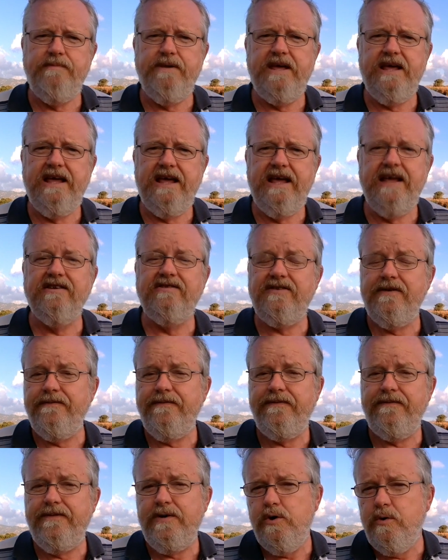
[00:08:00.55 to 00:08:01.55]
be is
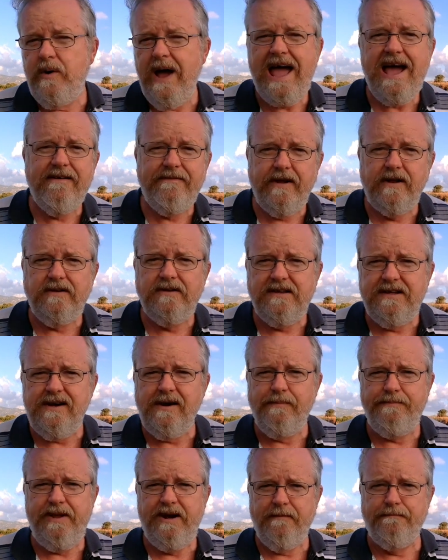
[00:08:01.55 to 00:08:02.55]
if you have a
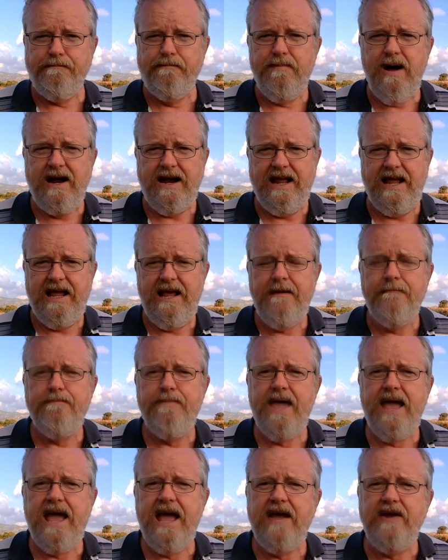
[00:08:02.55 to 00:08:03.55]
little bit of money
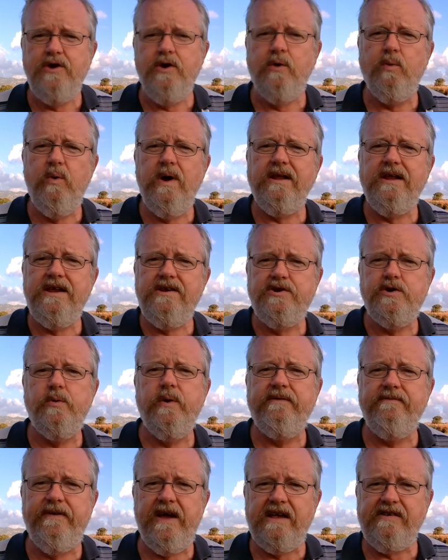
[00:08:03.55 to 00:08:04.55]
and you're willing to
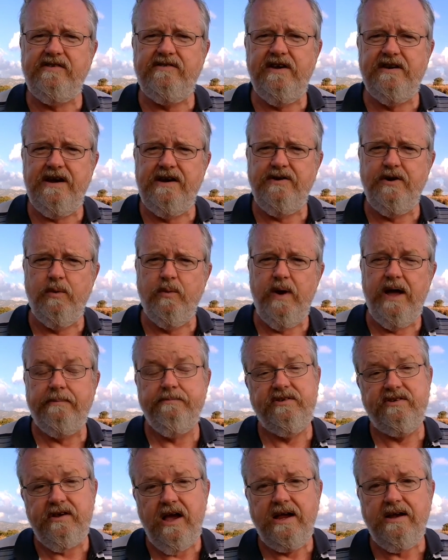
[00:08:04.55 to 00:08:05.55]
invest it in your
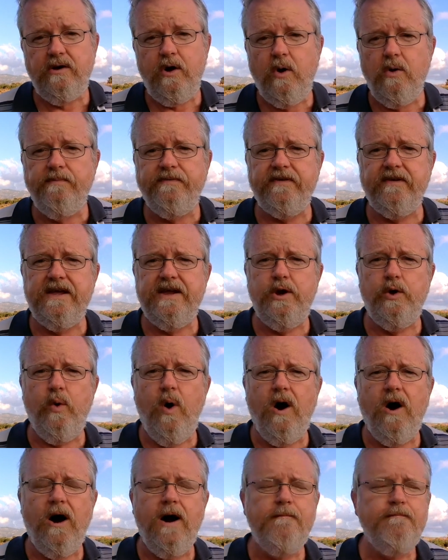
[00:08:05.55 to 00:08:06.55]
website, and hopefully you
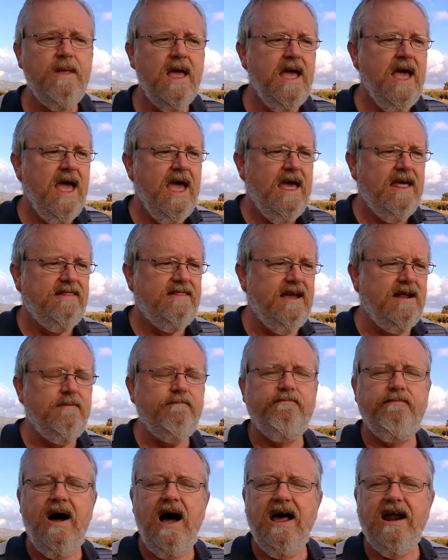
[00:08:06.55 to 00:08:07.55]
are, then
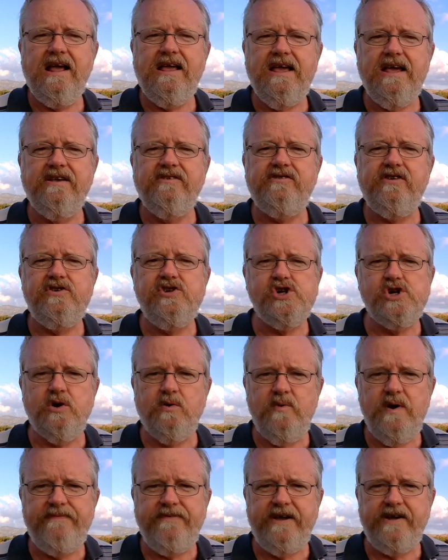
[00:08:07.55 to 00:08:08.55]
Mautic is a
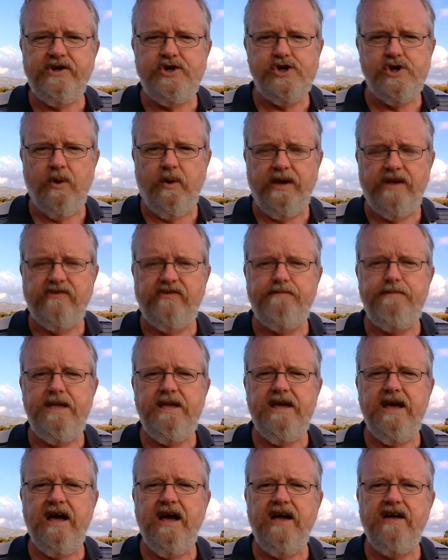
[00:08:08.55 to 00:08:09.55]
terrific choice,
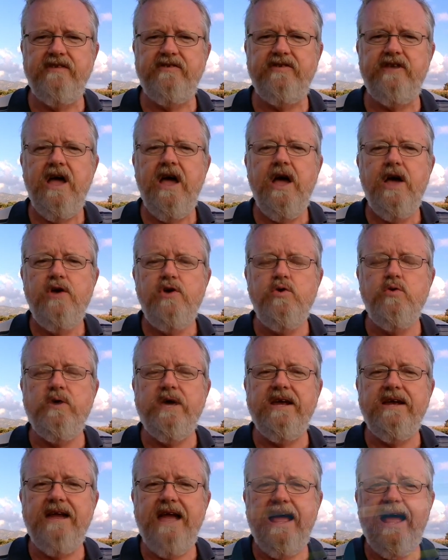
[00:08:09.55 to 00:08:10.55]
because you can